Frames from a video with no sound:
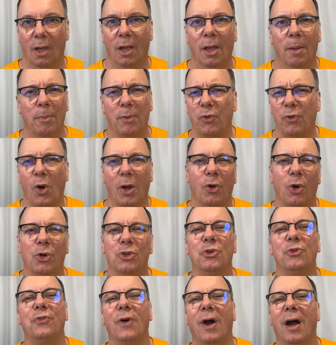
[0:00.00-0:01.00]
Before I go
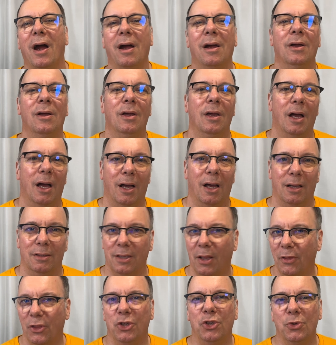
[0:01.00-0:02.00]
too far,
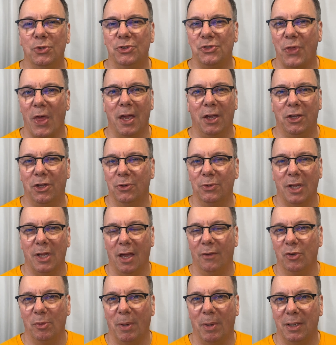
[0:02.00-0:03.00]
another huge thank you to
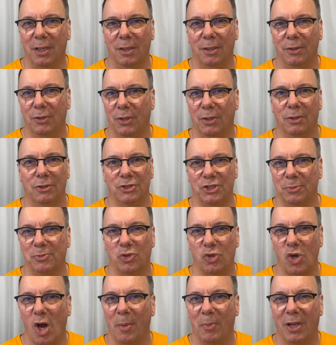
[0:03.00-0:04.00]
everybody.
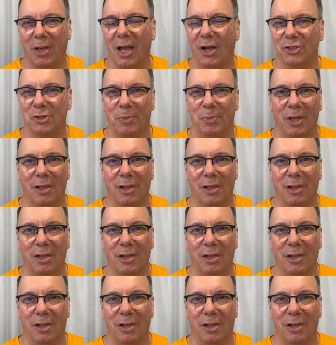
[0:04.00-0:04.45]
Subscriber counts have been